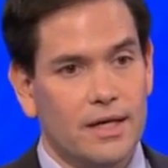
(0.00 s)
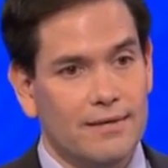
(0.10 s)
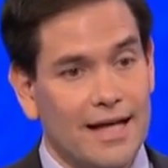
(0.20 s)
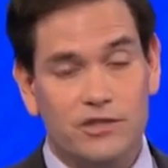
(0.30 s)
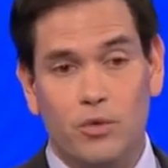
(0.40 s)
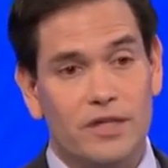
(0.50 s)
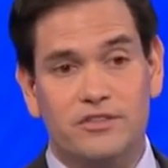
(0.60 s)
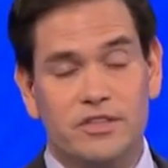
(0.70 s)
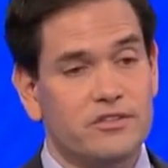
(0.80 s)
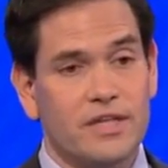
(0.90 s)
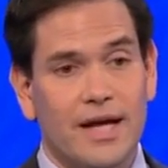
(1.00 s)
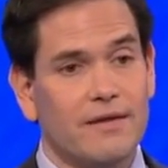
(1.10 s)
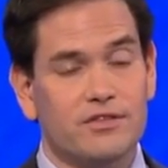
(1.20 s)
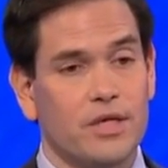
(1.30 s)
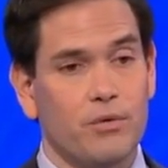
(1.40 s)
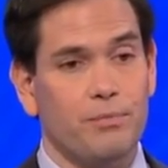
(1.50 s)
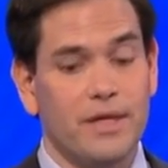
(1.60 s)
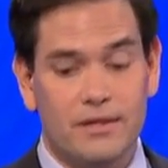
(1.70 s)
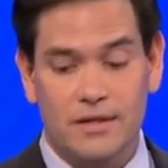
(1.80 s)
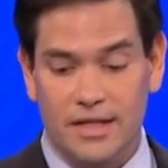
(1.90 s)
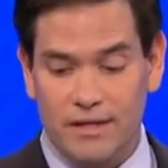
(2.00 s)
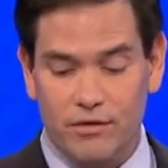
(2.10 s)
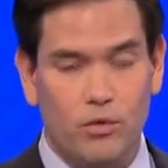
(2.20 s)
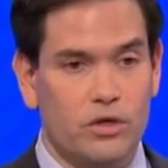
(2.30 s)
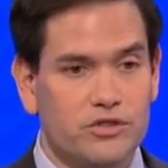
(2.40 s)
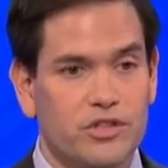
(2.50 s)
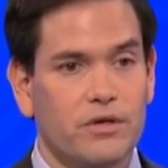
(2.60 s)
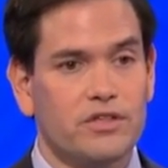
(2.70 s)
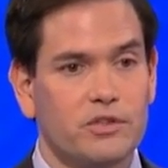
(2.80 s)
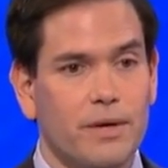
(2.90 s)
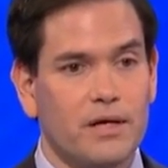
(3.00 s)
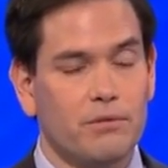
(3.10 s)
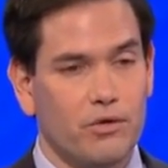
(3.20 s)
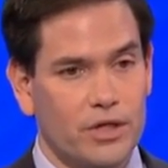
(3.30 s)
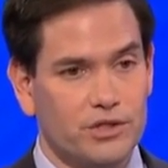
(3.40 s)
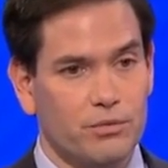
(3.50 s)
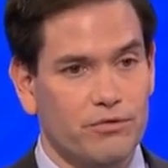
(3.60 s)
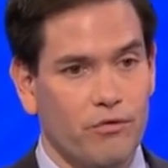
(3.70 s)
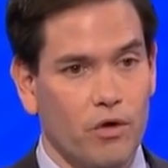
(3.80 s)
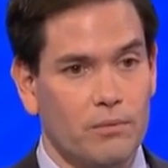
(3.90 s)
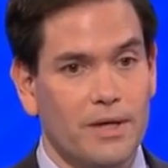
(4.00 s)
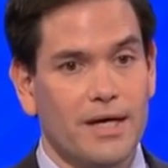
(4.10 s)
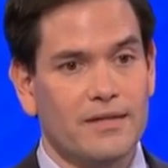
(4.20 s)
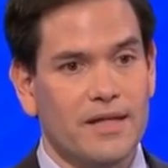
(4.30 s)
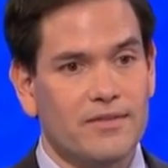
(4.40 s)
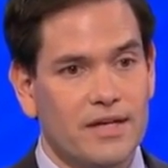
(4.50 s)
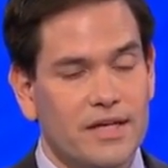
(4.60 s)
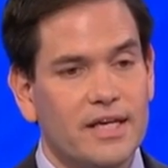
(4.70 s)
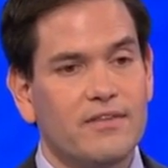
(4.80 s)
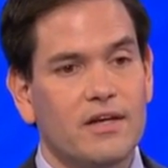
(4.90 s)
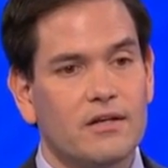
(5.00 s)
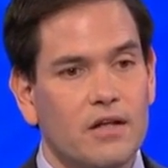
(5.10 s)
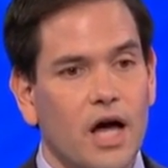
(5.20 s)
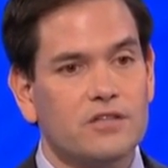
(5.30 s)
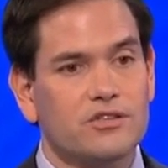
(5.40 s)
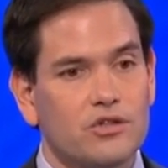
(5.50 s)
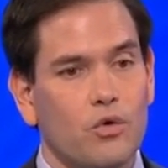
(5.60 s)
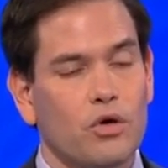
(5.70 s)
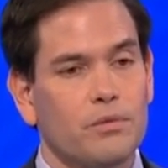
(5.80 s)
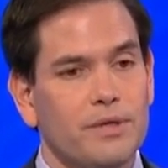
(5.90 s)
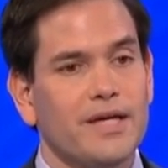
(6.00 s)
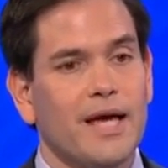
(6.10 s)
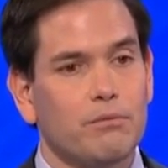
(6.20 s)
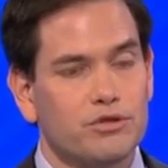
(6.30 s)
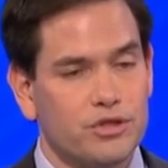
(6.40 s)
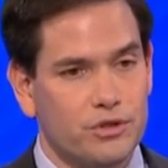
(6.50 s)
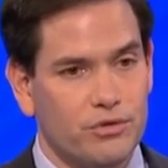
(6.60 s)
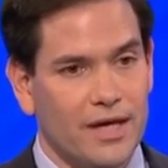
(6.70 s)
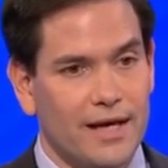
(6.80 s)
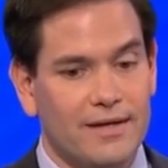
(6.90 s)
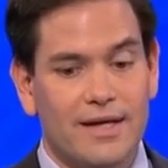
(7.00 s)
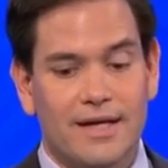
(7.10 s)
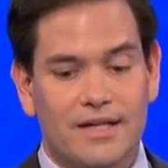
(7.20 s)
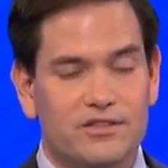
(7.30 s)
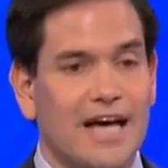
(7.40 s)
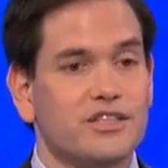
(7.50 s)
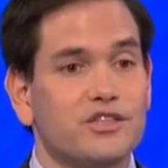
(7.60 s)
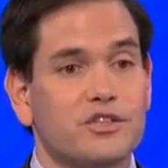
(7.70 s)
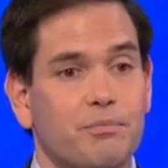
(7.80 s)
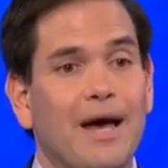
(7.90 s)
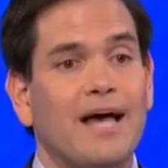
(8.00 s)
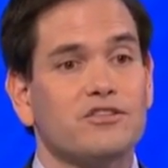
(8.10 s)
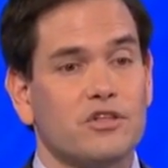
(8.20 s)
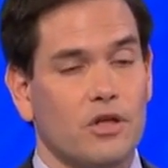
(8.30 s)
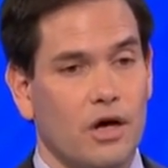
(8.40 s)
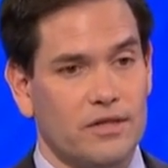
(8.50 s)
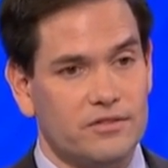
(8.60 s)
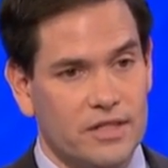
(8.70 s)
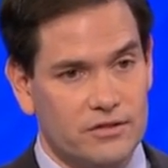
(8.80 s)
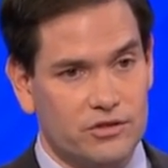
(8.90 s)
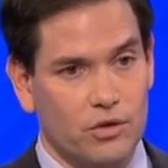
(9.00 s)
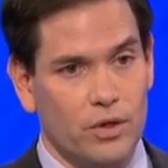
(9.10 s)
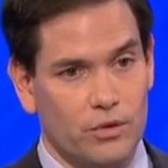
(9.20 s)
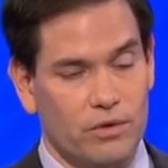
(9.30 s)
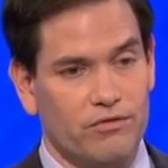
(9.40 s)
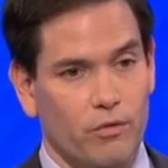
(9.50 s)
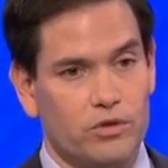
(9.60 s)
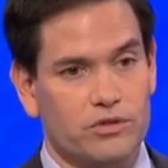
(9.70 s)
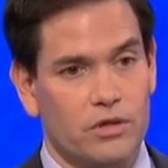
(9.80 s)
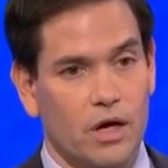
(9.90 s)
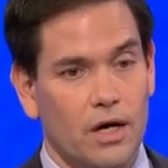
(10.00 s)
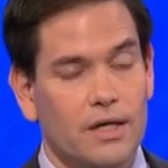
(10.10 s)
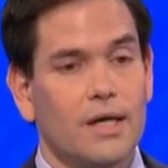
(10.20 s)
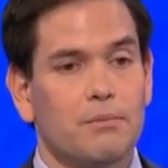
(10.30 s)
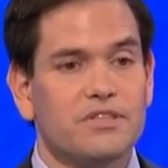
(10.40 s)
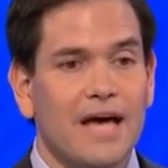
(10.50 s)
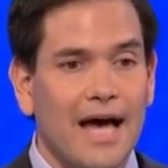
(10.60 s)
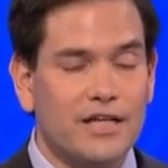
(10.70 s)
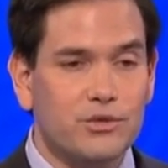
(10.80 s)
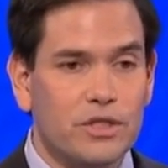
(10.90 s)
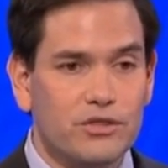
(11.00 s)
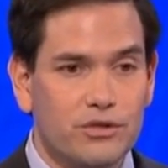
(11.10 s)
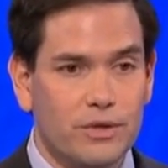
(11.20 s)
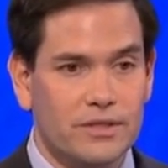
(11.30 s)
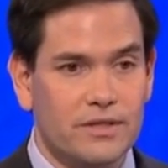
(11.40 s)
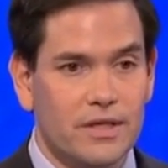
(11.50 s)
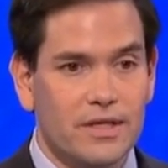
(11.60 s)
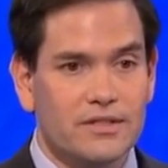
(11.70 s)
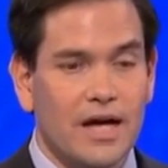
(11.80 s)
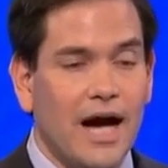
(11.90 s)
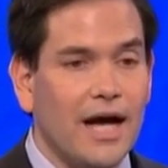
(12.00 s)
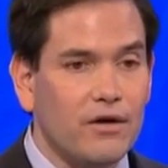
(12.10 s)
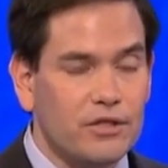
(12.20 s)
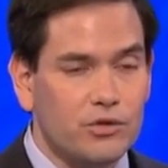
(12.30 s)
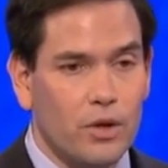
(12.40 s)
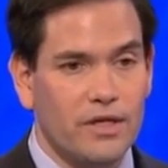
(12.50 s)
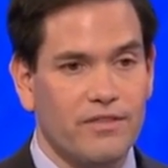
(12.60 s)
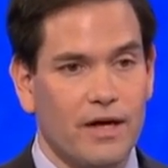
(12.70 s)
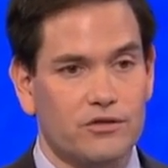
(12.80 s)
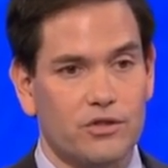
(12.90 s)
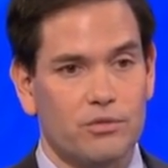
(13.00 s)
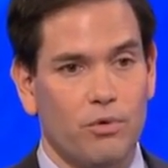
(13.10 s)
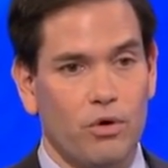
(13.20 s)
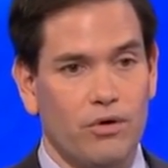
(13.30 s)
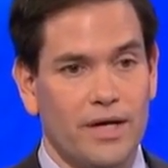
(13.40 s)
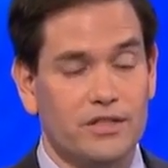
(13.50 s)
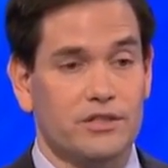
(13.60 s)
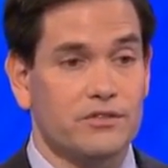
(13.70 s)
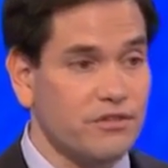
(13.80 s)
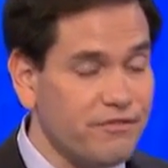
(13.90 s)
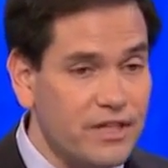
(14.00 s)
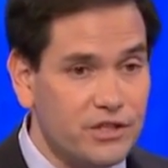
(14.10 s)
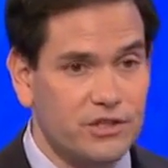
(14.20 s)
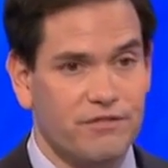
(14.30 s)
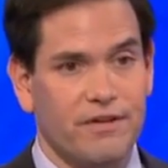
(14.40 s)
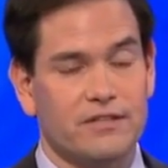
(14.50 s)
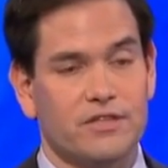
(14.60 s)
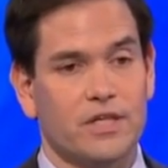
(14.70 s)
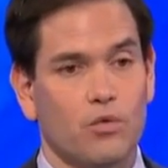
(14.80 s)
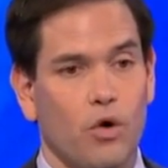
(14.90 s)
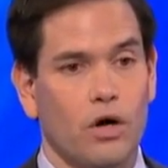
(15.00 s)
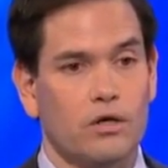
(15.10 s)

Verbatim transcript: And that's why since then I have said repeatedly, if you are serious about immigration reform, then the key that unlocks the door to being able to do that is not just to pass a law that says it's going to enforce the law, but to actually do it, to hire the 20,000 new border agents, to finish the fencing and